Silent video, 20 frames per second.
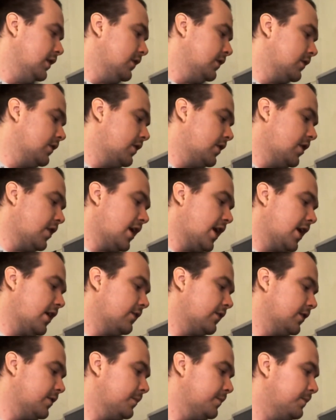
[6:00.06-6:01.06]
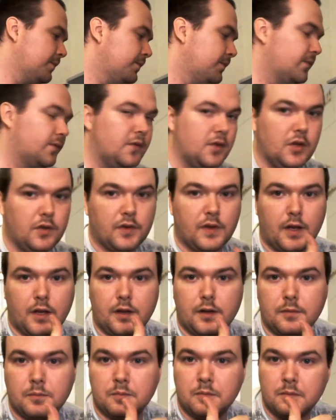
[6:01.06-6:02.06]
So there you have it. Use
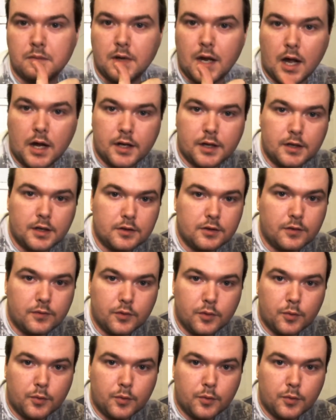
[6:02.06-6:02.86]
a non-conductive